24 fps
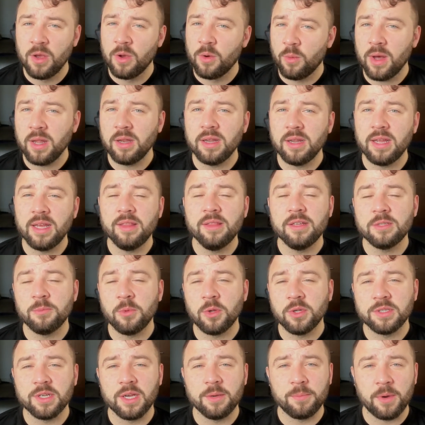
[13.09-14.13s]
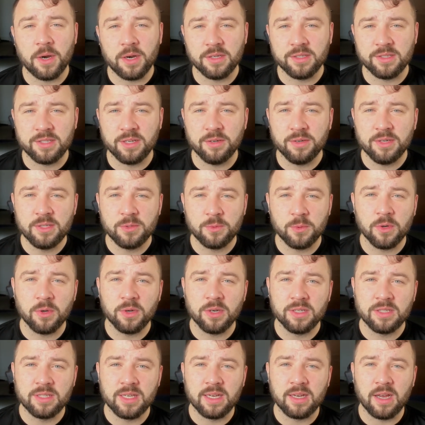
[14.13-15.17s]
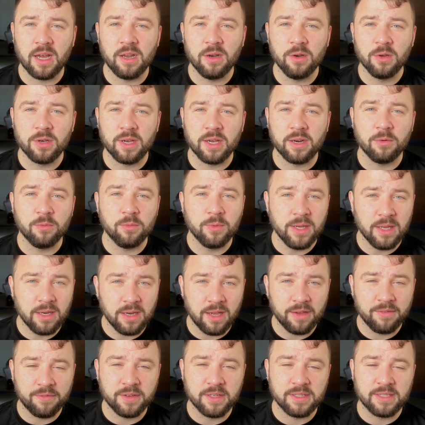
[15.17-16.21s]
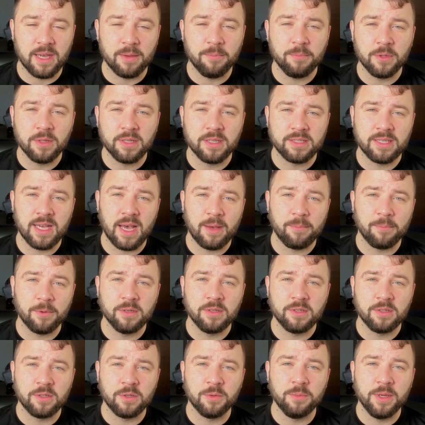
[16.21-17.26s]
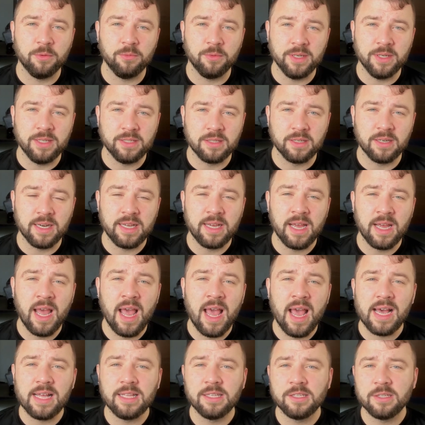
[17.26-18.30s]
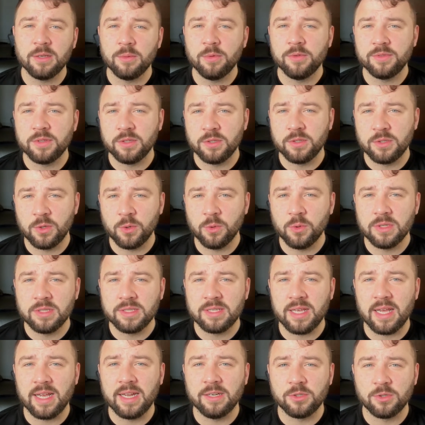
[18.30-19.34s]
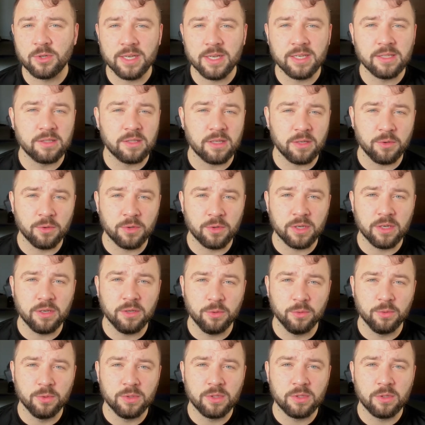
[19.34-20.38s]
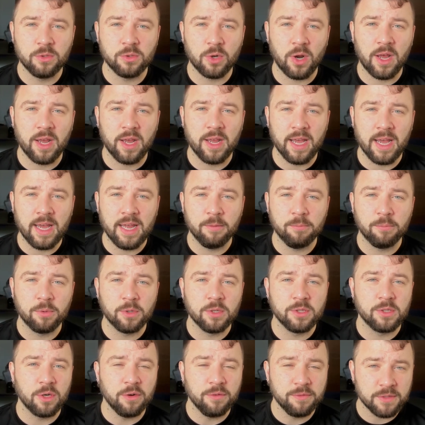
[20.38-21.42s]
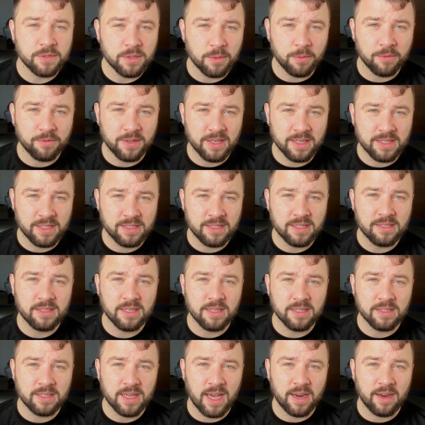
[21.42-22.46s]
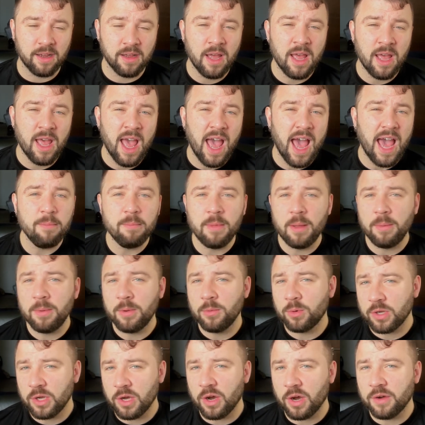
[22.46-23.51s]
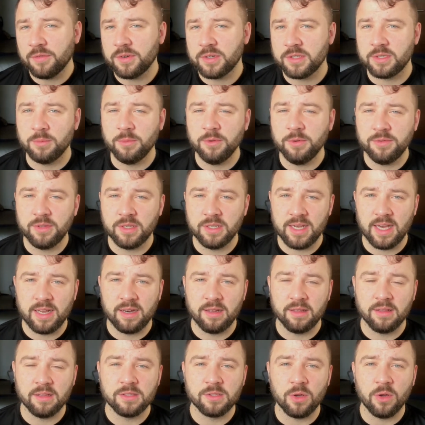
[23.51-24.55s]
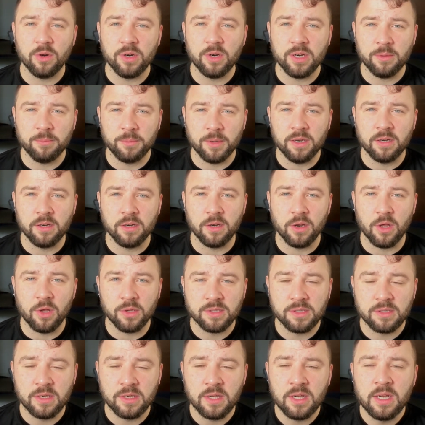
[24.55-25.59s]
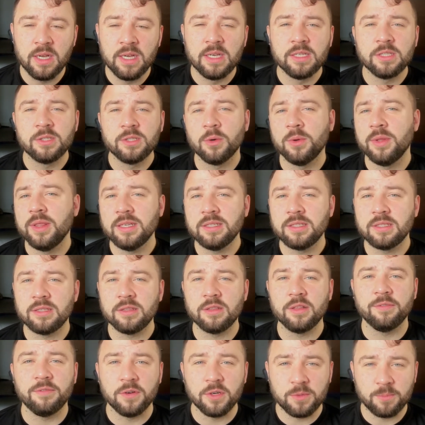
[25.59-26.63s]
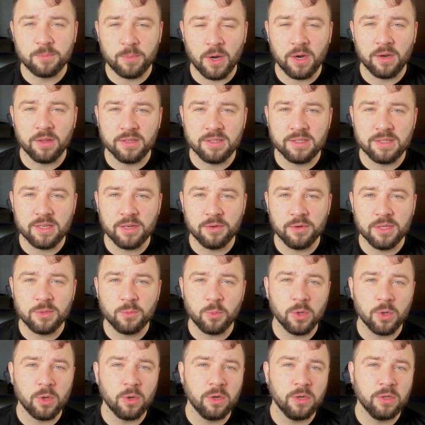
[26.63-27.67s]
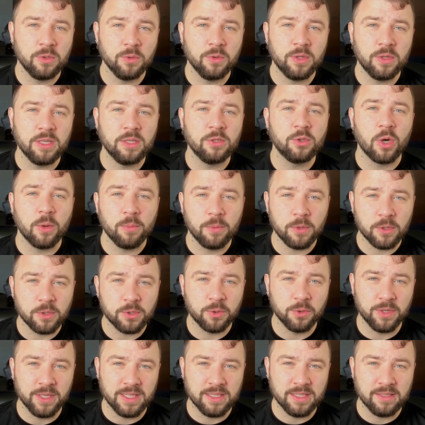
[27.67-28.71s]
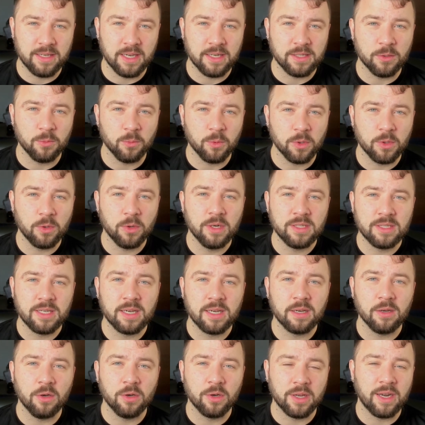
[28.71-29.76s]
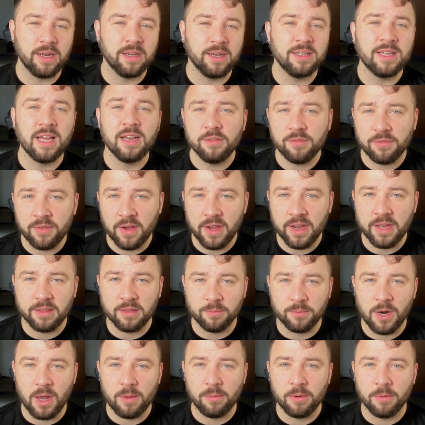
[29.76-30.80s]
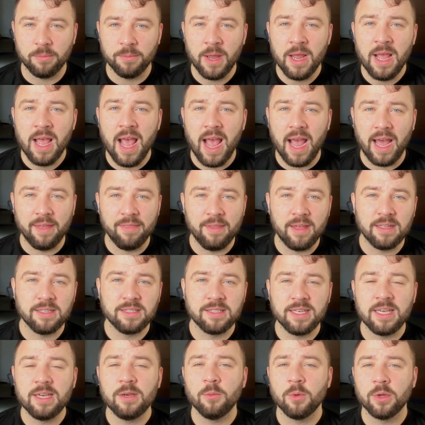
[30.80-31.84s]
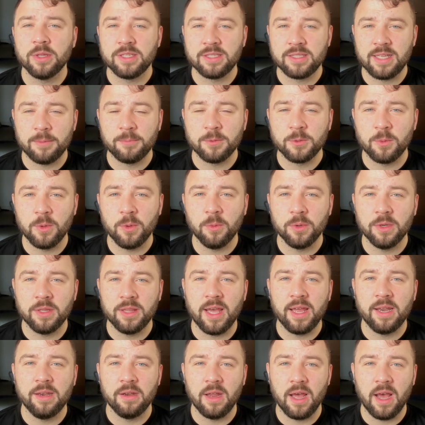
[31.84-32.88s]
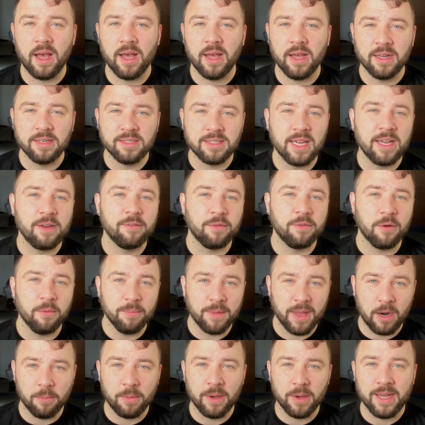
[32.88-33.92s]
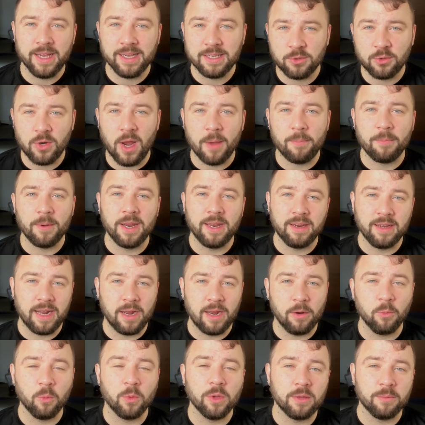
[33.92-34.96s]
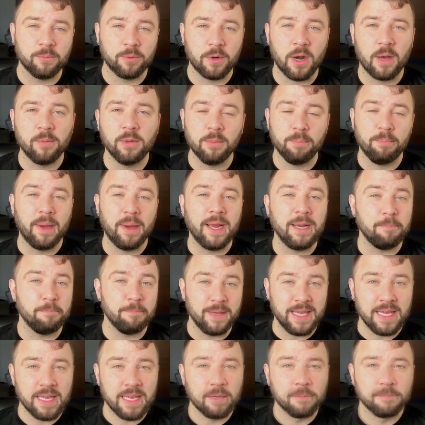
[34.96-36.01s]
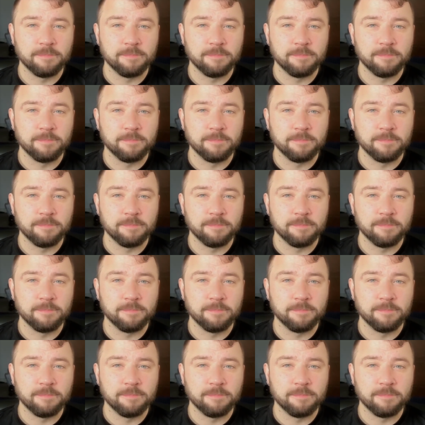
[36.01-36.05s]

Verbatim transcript: Well, in this multi-part series, we're going to take a look at a real-life example that's happened to me recently and some of the tools and tricks that you can use to try and preserve some of the existing data and maybe recover some of the data that's already been lost. So in this, the first part of the series, we're going to do the troubleshooting section. We're going to take a look at identifying the problem and then seeing what steps we would then uh, take from there by extrapolating out what the problem might be.